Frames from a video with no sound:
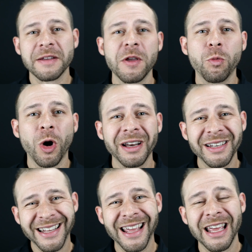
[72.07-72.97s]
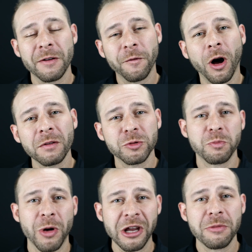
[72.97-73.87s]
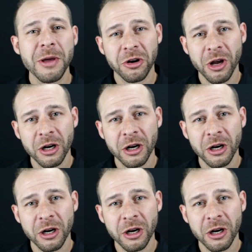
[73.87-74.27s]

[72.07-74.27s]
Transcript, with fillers: if he wanted to get involved with brain computer